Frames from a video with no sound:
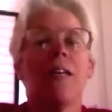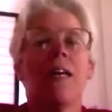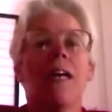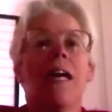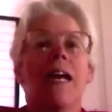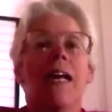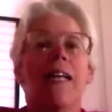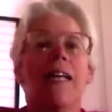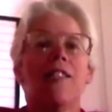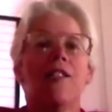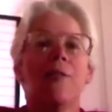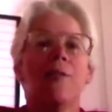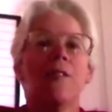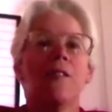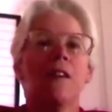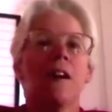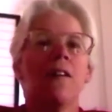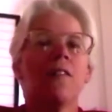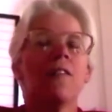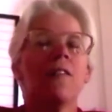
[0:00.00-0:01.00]
And she was
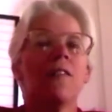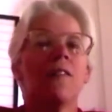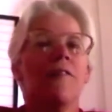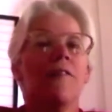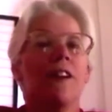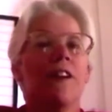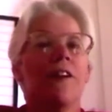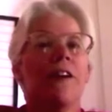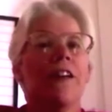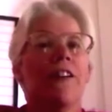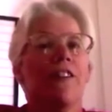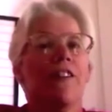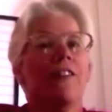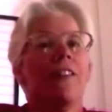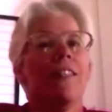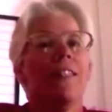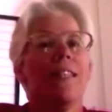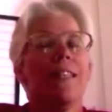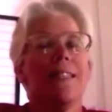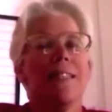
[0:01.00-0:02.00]
also very
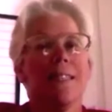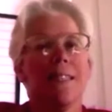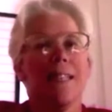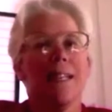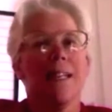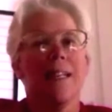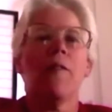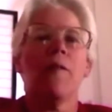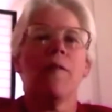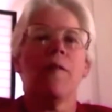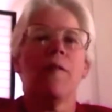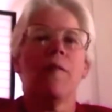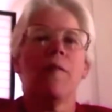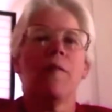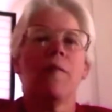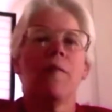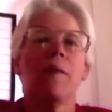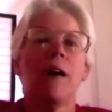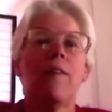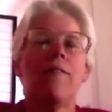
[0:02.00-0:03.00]
narcissistic.
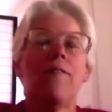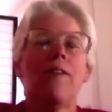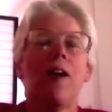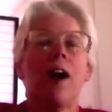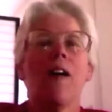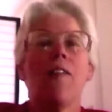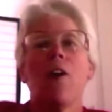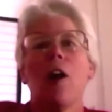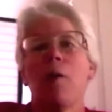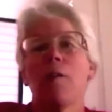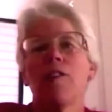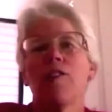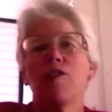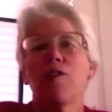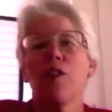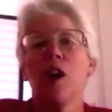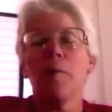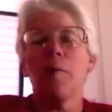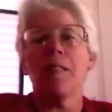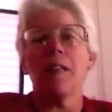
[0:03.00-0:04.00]
My father always
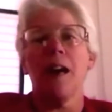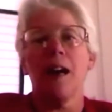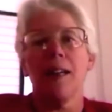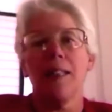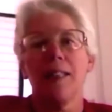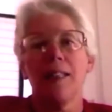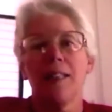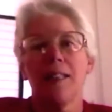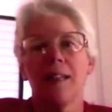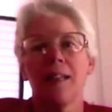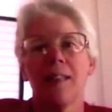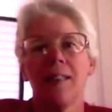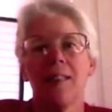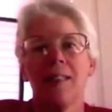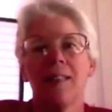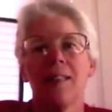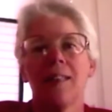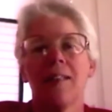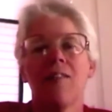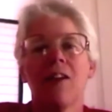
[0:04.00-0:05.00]
traumatized
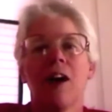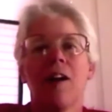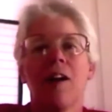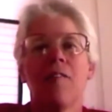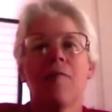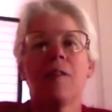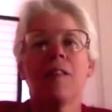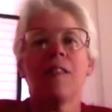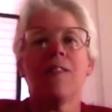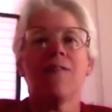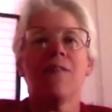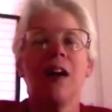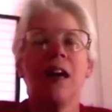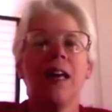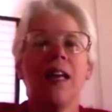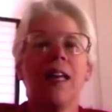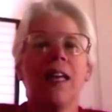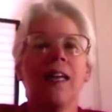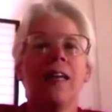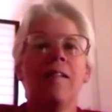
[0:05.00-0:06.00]
us and thought it was
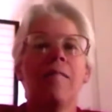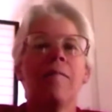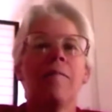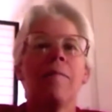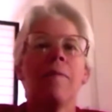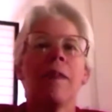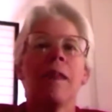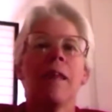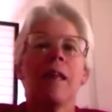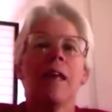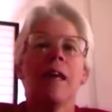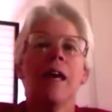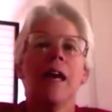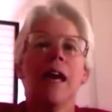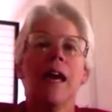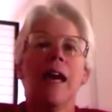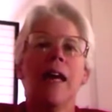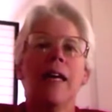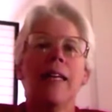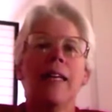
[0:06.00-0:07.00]
funny.
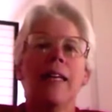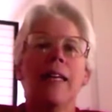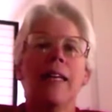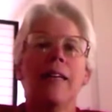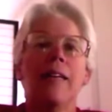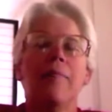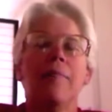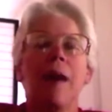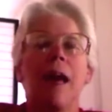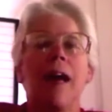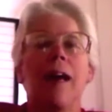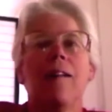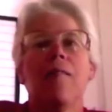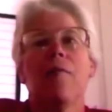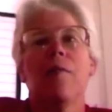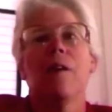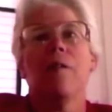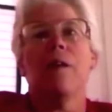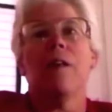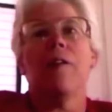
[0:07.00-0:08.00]
And he, back
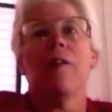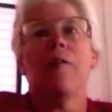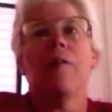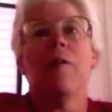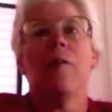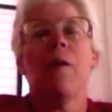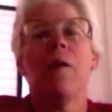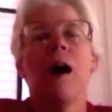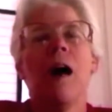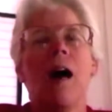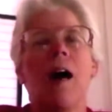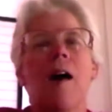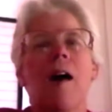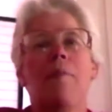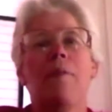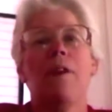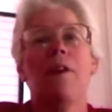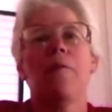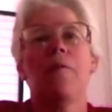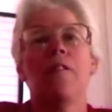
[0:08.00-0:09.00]
when we grew up,
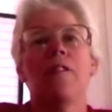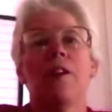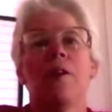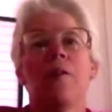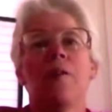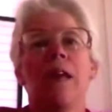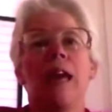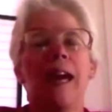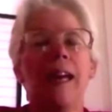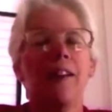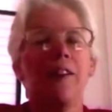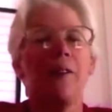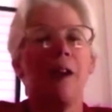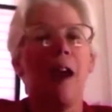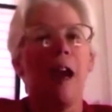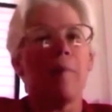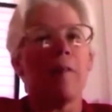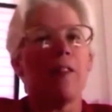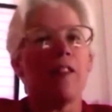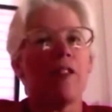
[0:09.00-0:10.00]
you know, it was okay to
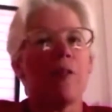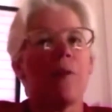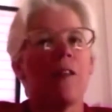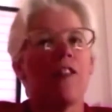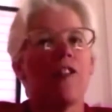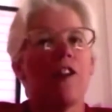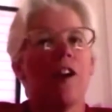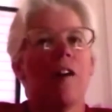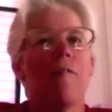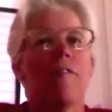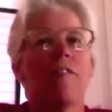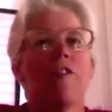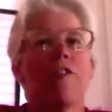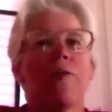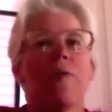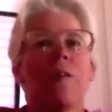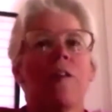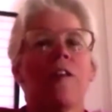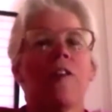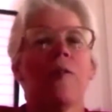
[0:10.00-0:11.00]
grab a switch off a
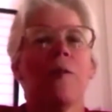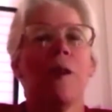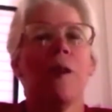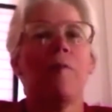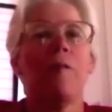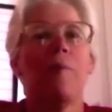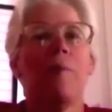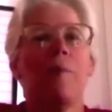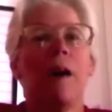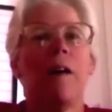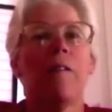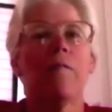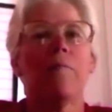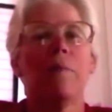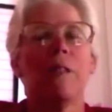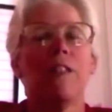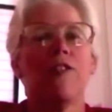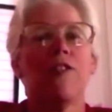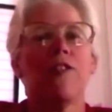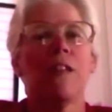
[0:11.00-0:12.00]
tree or grab your belt
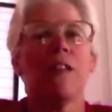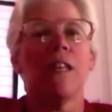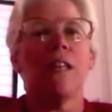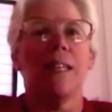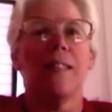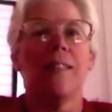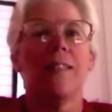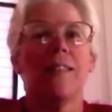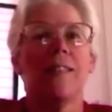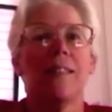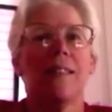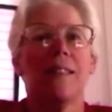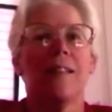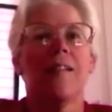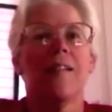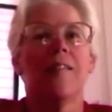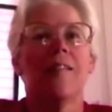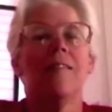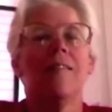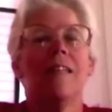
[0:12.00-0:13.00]
and eat your kids
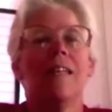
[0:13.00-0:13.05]
till